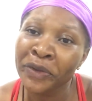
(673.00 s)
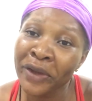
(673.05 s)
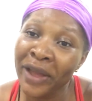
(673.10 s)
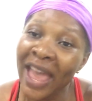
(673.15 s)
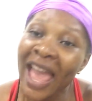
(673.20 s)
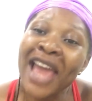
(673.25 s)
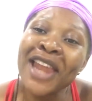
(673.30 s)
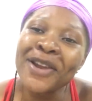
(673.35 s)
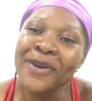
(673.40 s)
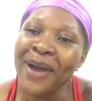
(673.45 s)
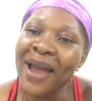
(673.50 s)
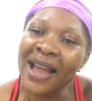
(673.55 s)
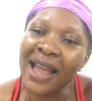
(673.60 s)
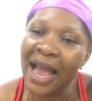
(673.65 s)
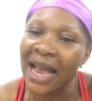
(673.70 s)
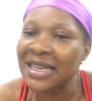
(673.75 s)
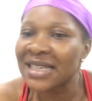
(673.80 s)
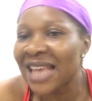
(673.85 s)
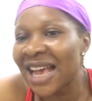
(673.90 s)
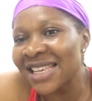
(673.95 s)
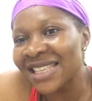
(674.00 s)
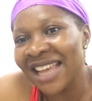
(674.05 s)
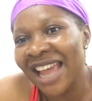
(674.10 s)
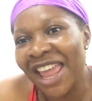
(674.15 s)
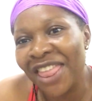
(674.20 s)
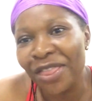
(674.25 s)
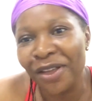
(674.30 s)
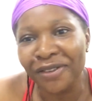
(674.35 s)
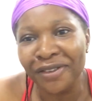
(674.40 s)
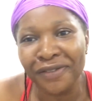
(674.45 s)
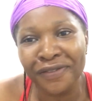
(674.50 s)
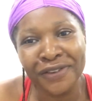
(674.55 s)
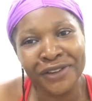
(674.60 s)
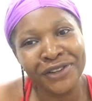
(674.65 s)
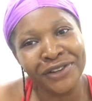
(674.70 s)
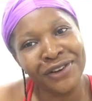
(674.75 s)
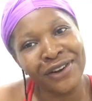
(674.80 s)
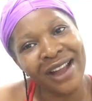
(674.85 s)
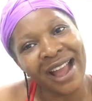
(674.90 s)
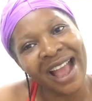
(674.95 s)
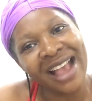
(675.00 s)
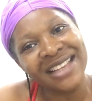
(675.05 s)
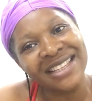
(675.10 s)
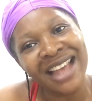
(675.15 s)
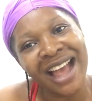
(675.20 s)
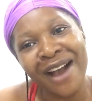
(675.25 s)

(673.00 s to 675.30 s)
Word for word: Anyway guys, that's the end of the video guys.